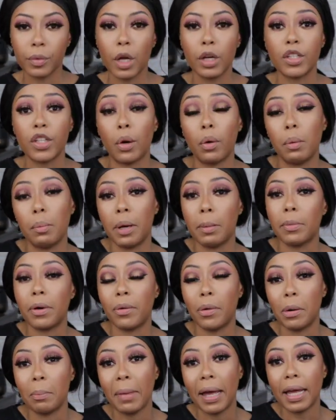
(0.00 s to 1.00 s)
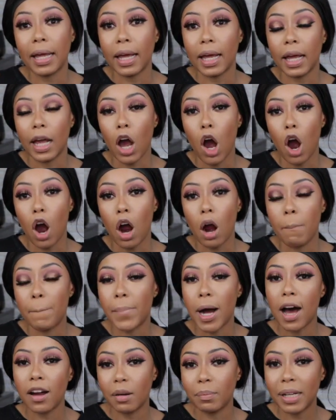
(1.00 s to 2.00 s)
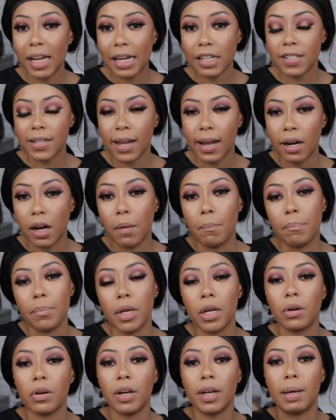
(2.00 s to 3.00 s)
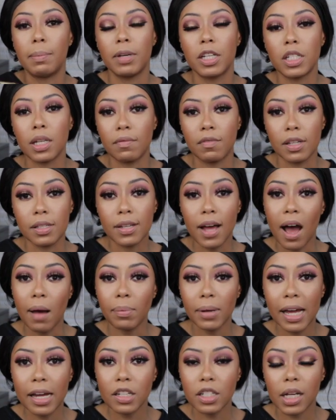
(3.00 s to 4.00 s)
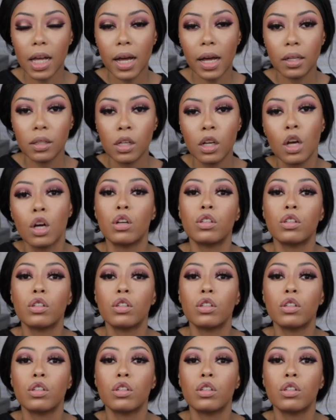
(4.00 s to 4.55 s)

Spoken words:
So remember, we're making our bottom lash line a mirror image of the top lash line.